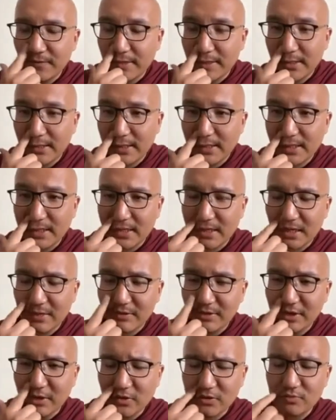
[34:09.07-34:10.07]

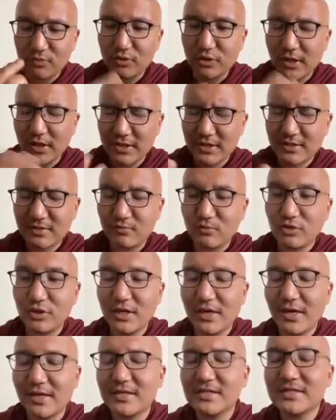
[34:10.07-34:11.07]
uh, Buddha, Buddha
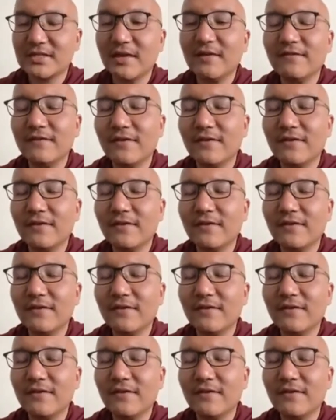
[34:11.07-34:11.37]
and stuff